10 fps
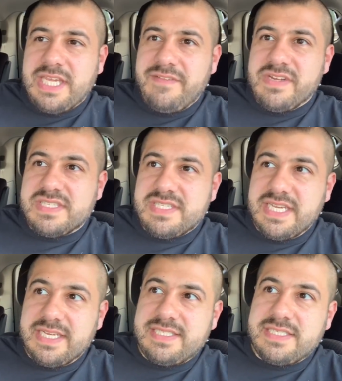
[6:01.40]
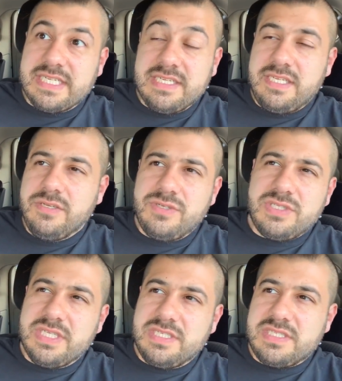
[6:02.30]
gave it a 6, and he
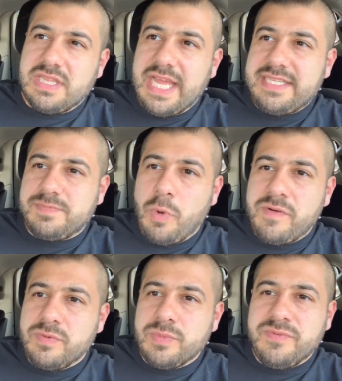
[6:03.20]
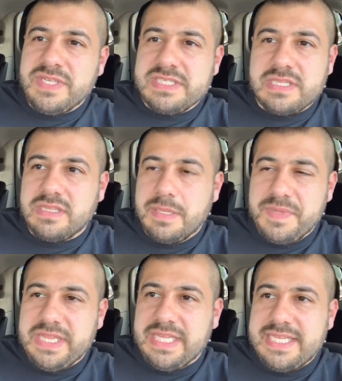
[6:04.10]
usually just likes Marvel movies a
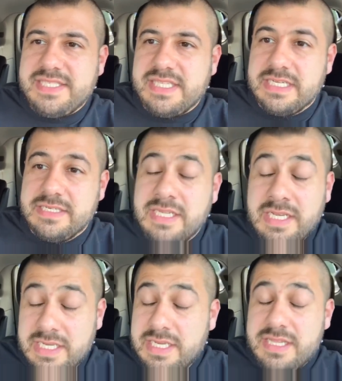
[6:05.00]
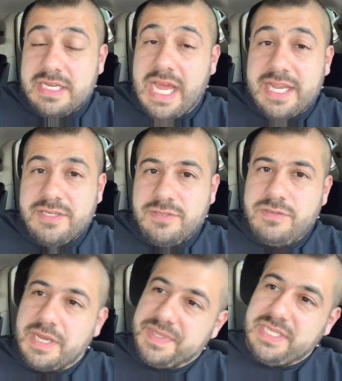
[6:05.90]
bit less than than I
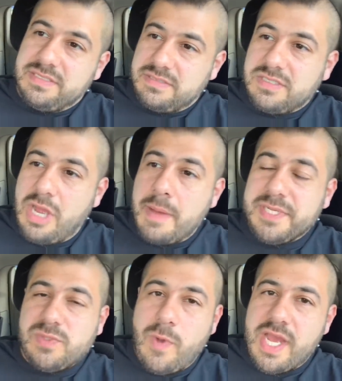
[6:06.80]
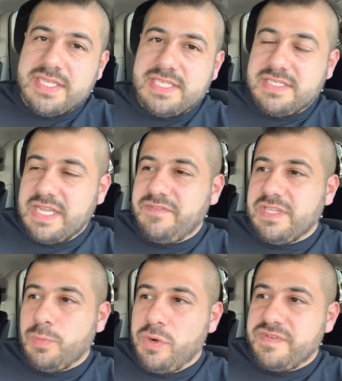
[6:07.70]
do. I mean, comics-wise, he's
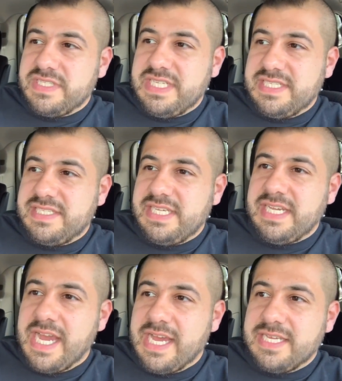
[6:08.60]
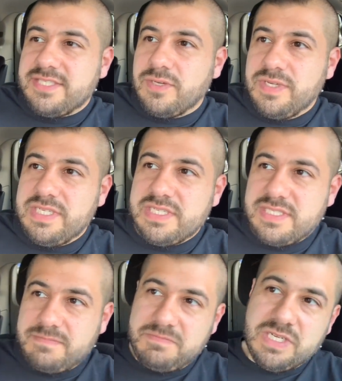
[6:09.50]
definitely more of a DC guy. So he
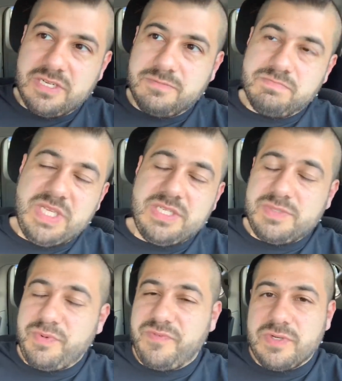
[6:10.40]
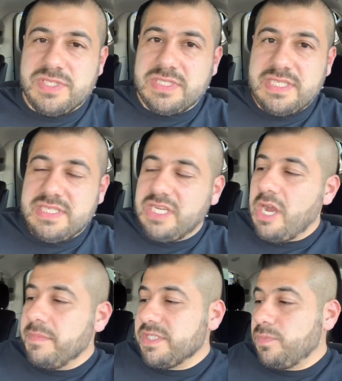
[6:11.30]
just, you know, he just prefers the DC
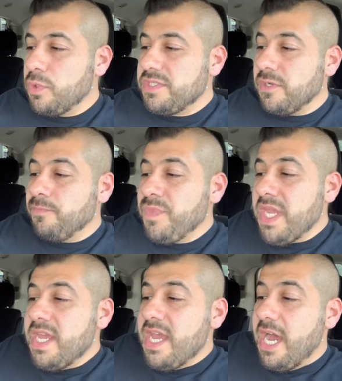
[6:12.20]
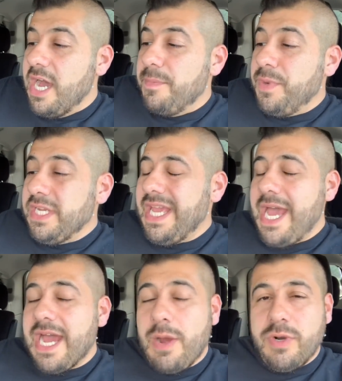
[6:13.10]
comics more so. Uh, but
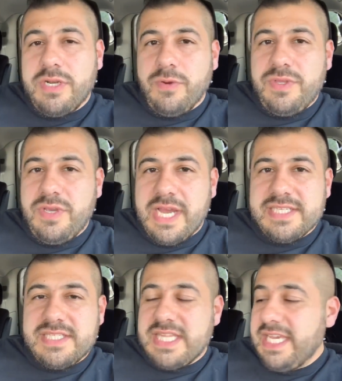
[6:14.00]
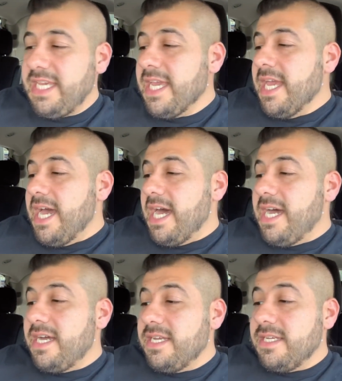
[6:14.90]
yeah, I want to know what you guys think.
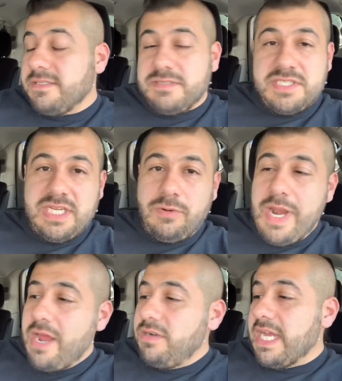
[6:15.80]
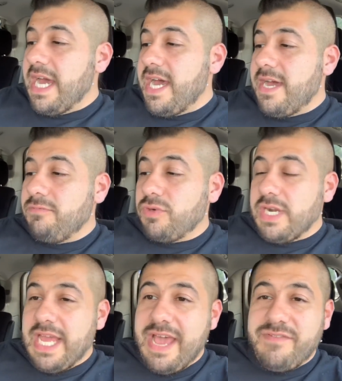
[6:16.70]
Uh, stick around. Uh, we're
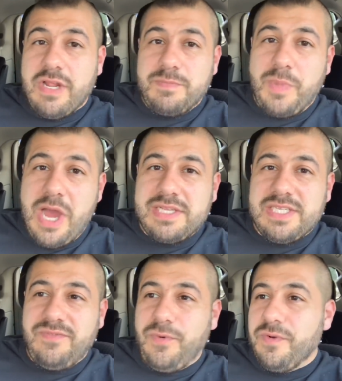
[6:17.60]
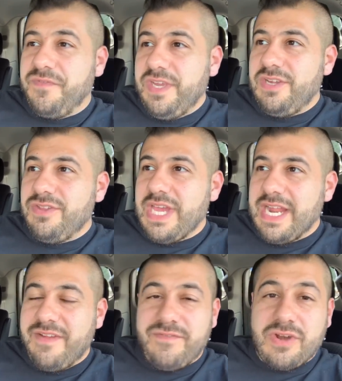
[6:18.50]
gonna have an unboxing for a figure that
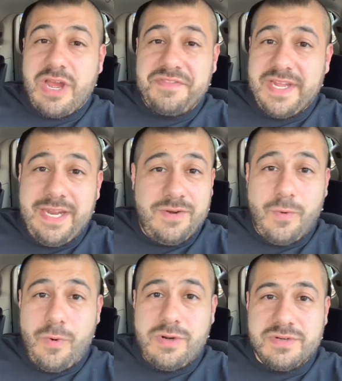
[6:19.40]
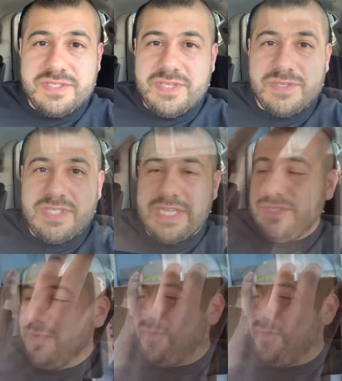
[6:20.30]
I forgot that I had ordered. So stay hey, tuned.